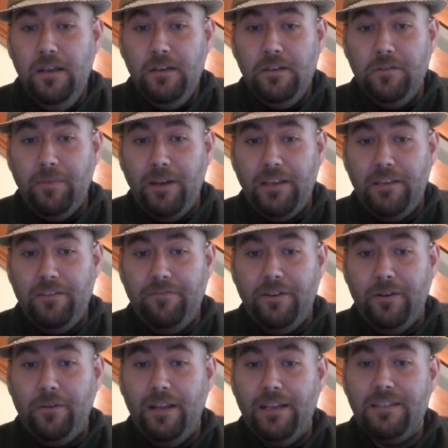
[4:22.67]
who make you
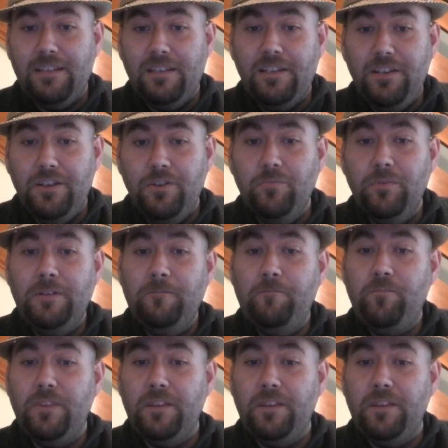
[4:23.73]
feel less than human,